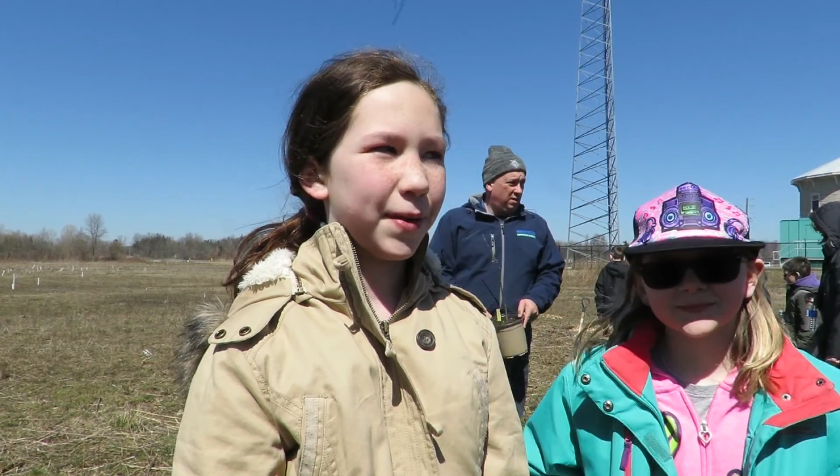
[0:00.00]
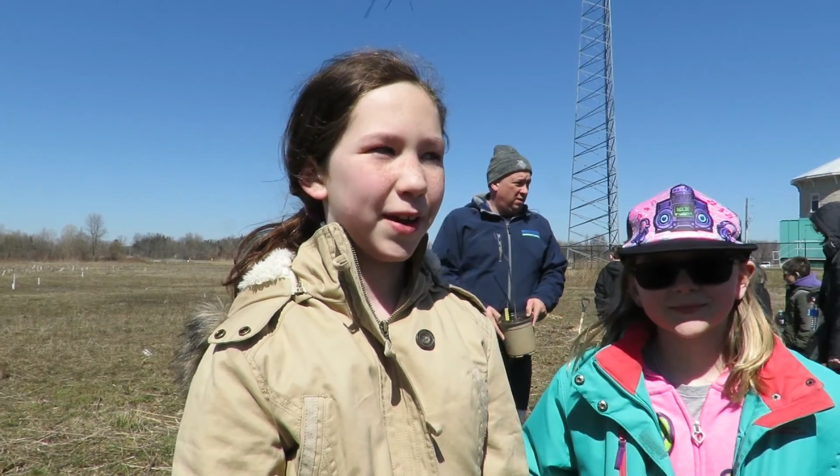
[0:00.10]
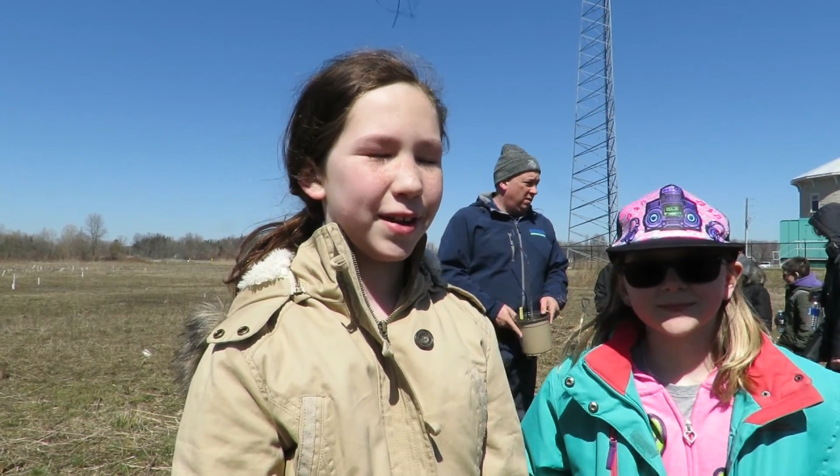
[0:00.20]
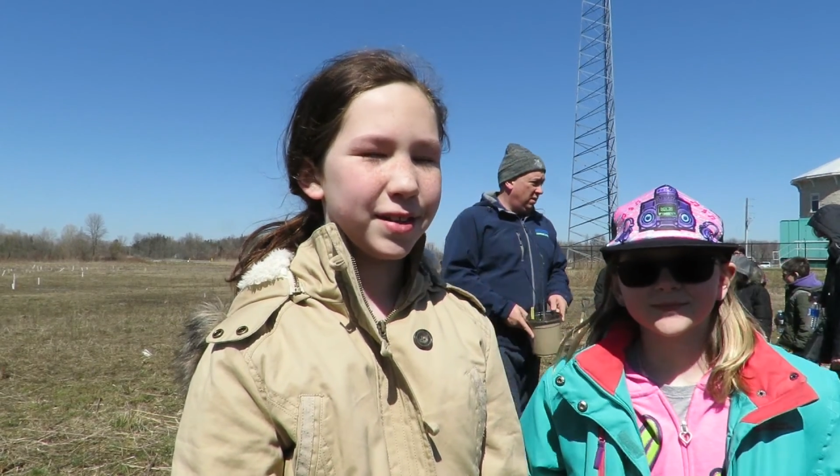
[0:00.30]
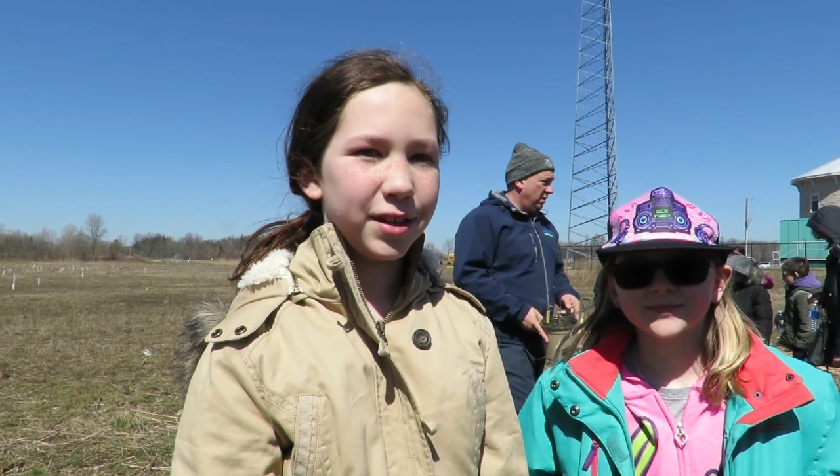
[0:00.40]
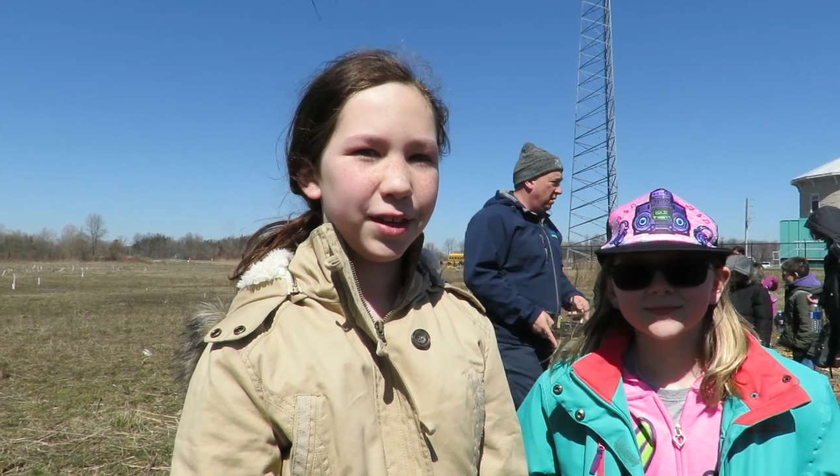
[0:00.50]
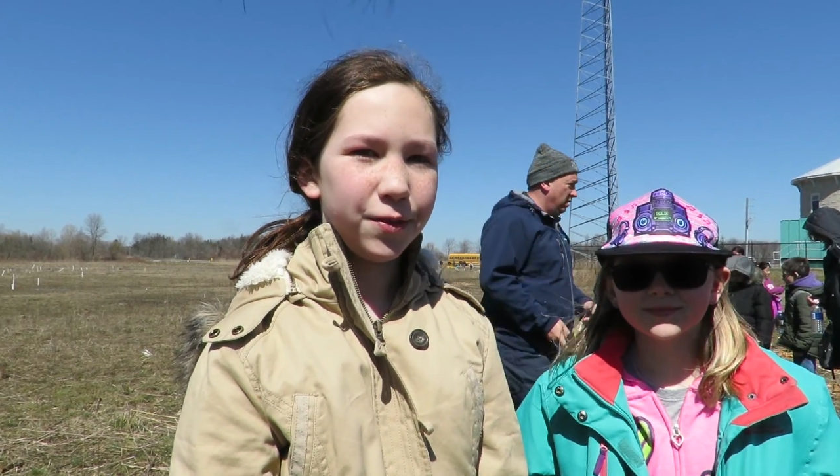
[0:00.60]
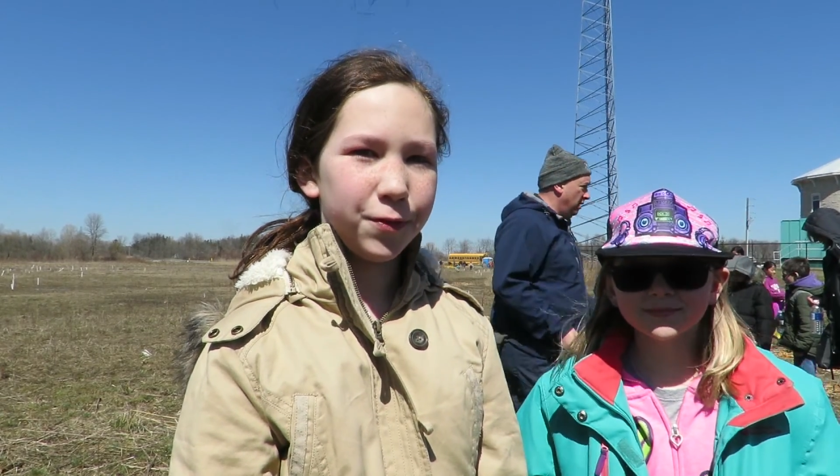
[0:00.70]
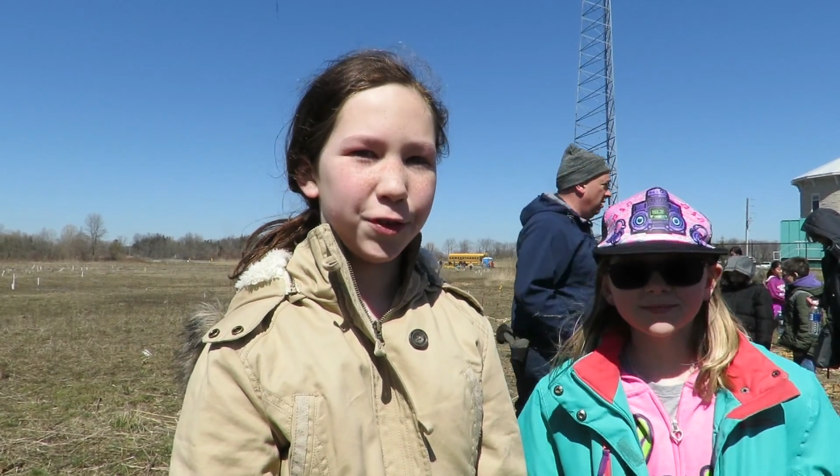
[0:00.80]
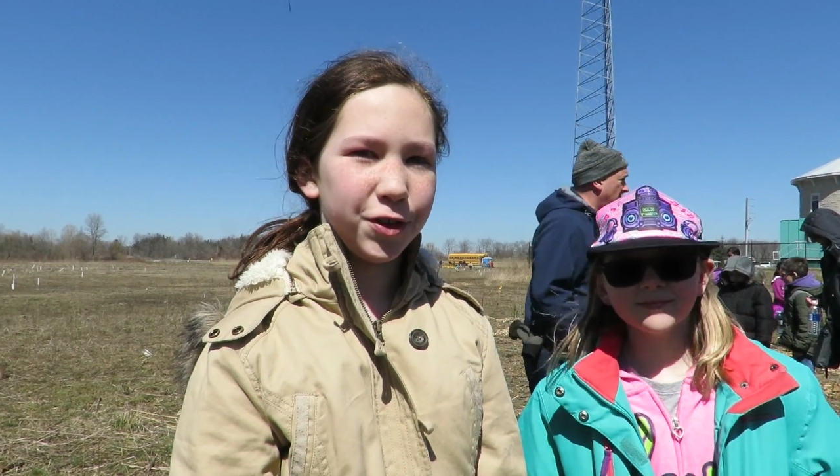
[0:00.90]
and the
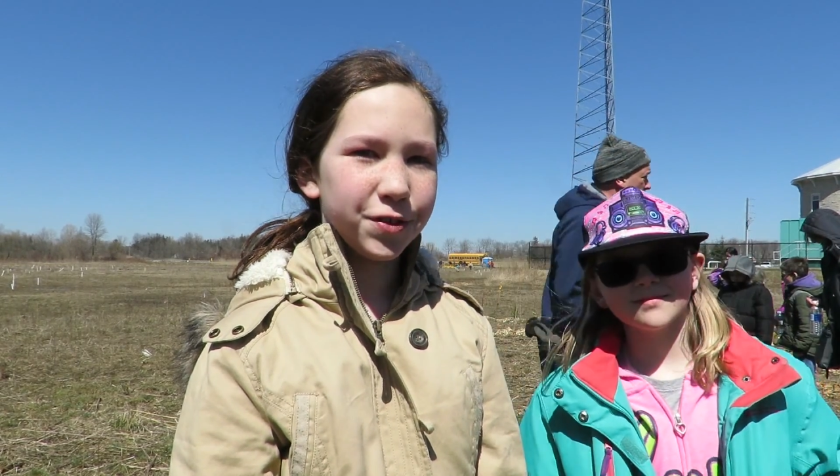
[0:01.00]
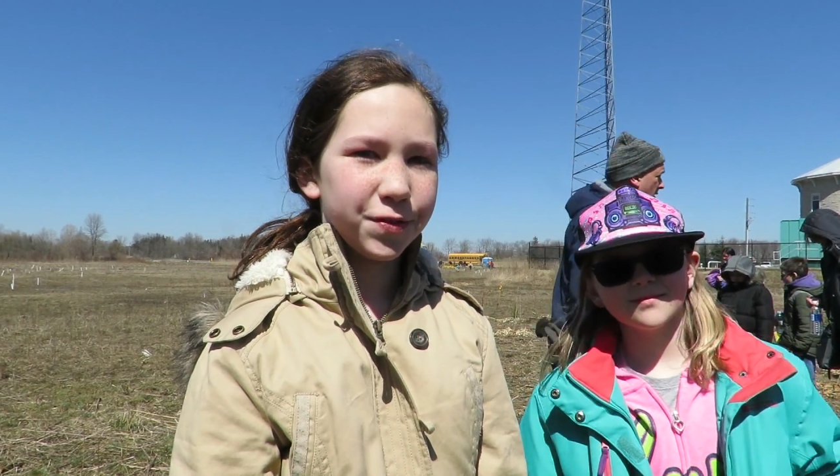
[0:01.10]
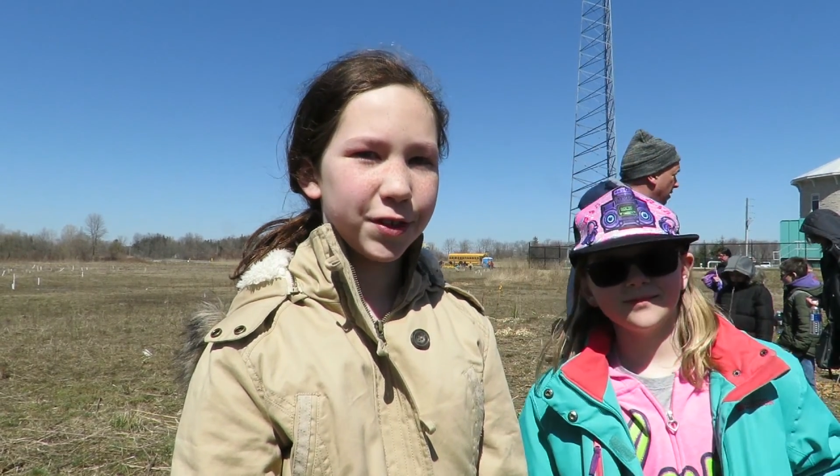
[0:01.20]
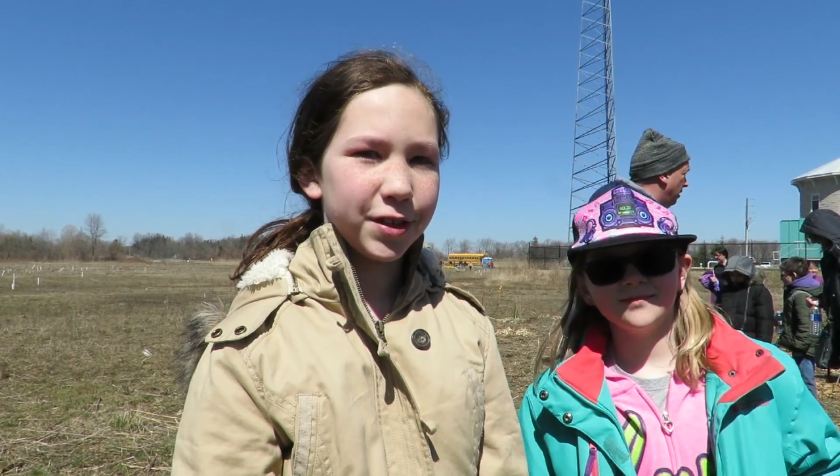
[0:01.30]
food for